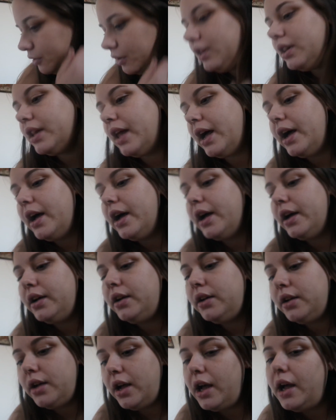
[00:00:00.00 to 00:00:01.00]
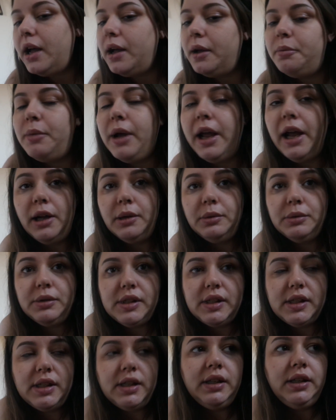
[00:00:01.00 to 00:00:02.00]
we went there, I
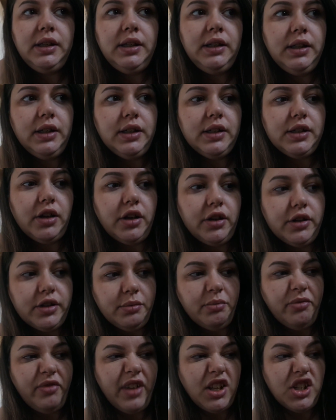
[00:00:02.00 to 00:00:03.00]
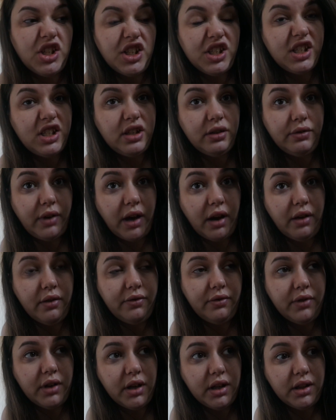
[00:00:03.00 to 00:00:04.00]
helped sort some veg and stuff out
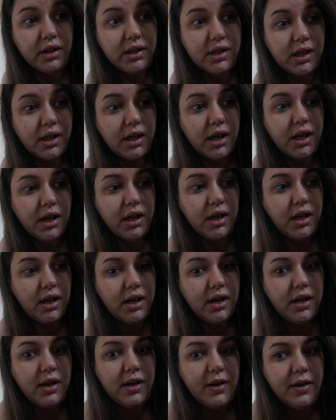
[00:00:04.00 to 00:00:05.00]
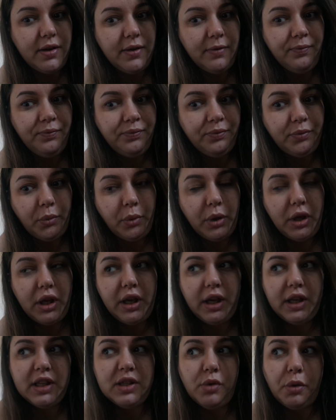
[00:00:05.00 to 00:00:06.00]
for the dinner.
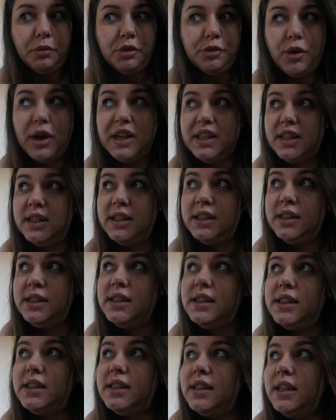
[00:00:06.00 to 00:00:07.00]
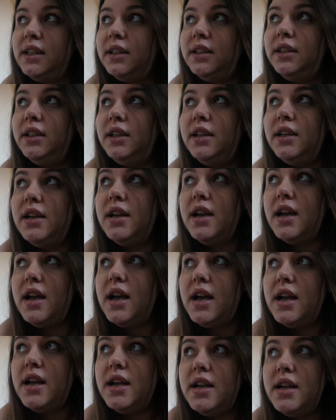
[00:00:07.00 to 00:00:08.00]
We swapped presents.
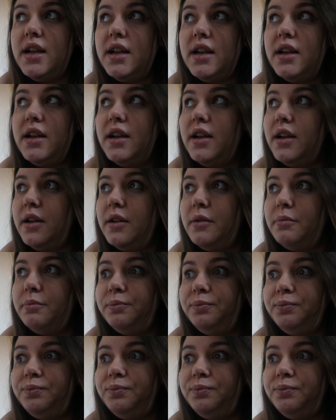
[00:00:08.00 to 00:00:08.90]
I